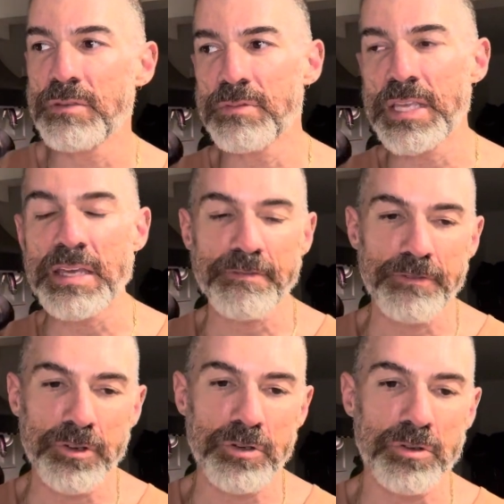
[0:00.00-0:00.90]
eat
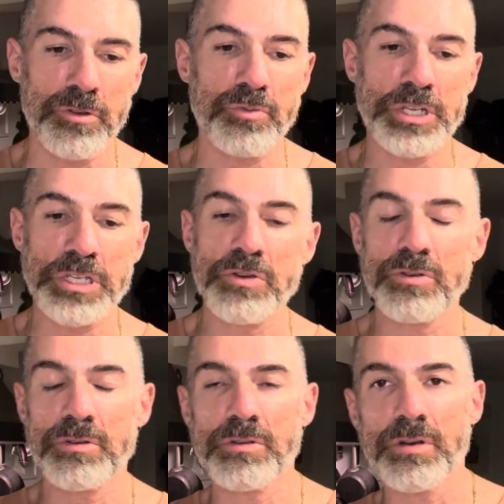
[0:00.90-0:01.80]
food, when you
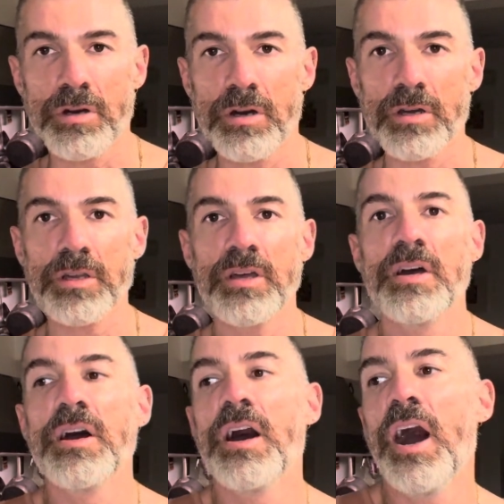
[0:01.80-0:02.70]
cook,
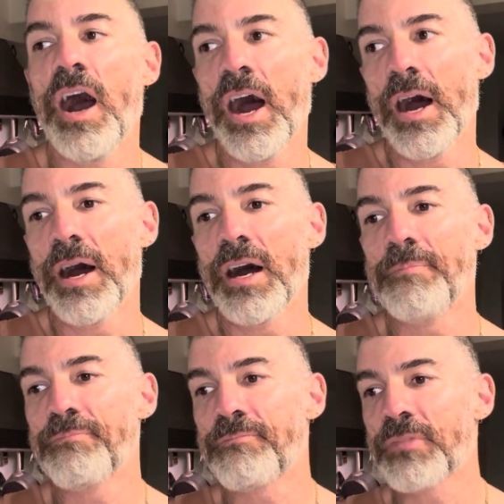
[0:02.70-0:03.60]

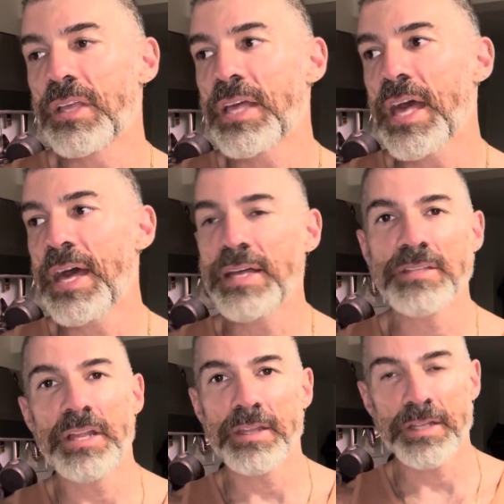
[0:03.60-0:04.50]
and
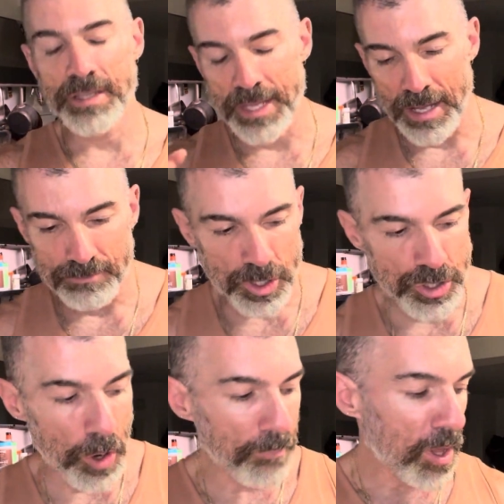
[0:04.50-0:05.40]
anything like that.
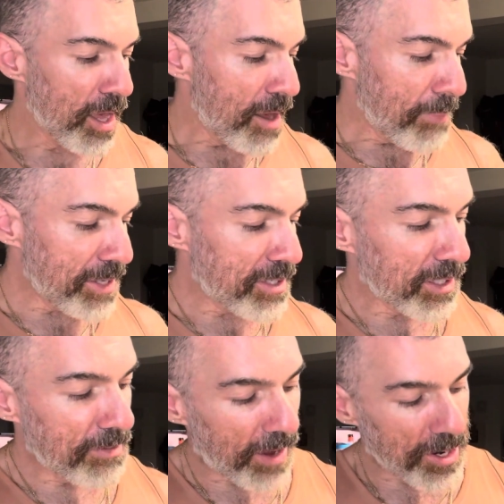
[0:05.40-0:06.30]
So
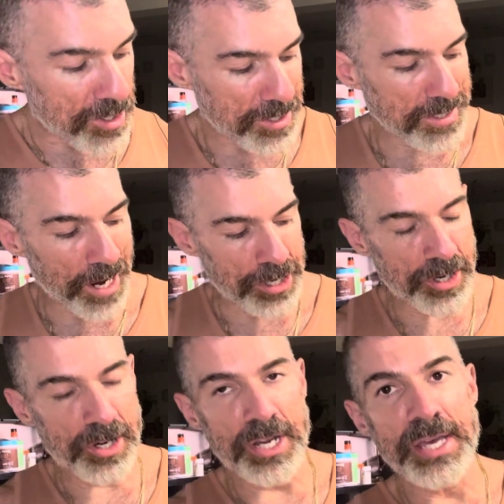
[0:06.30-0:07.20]
basically,
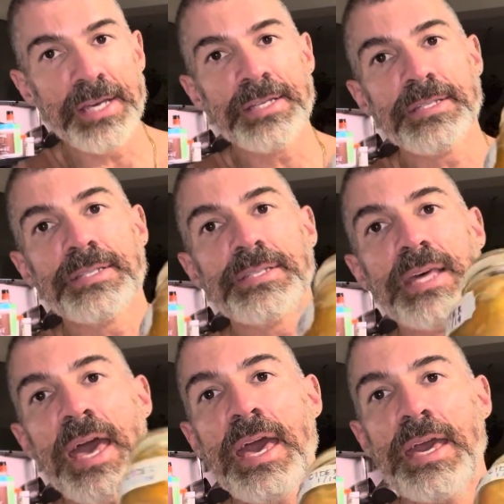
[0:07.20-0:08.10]
cider is
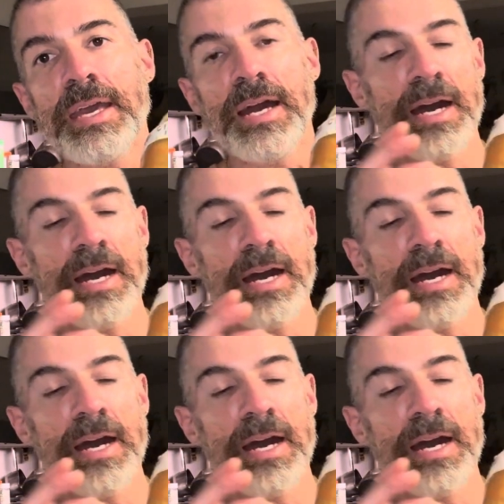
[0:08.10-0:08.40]
a